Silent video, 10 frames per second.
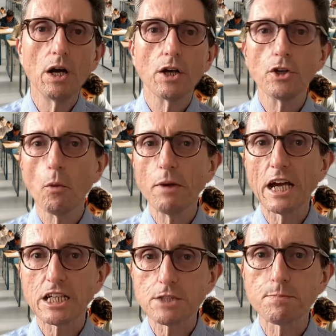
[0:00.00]
you'll be
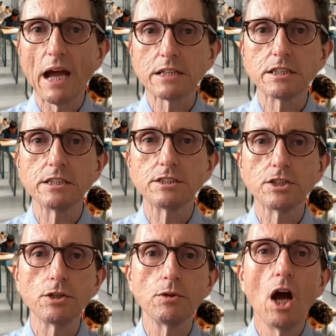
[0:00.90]
expected
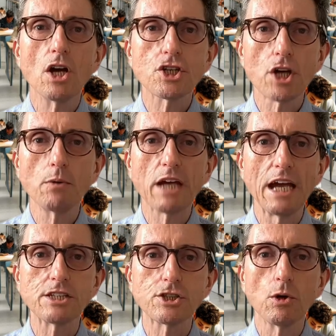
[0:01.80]
to
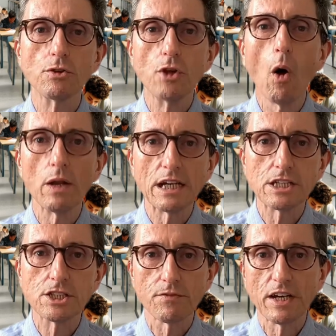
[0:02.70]
showcase your
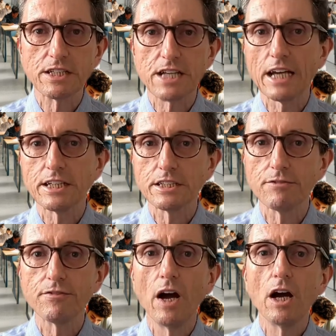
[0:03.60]
knowledge of executive